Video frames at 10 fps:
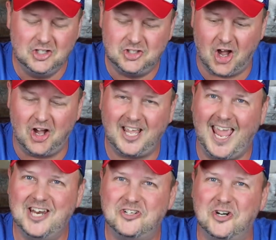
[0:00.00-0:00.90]
Dog
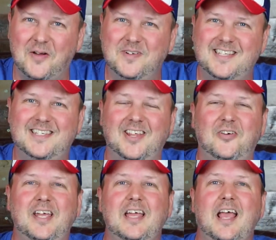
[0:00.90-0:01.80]
and Shrub
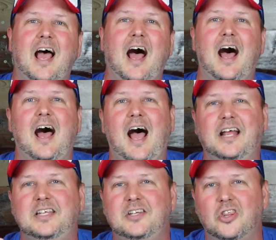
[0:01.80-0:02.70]
Distillery.
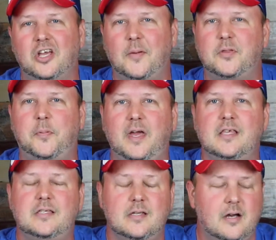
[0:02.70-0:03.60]
I did look up the
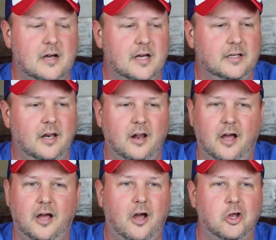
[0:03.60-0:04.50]
place on
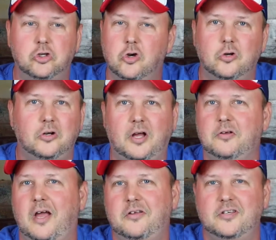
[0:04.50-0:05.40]

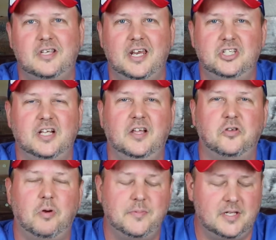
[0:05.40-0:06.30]
Google. I just kind of checked out
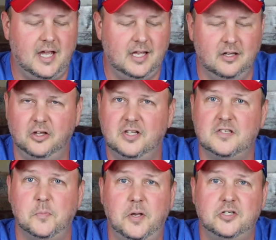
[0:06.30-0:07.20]
their website and looked
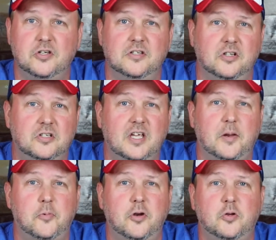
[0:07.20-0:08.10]
at some pictures. It looks like
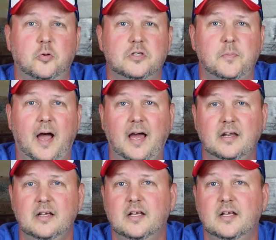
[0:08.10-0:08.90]
a pretty cool spot.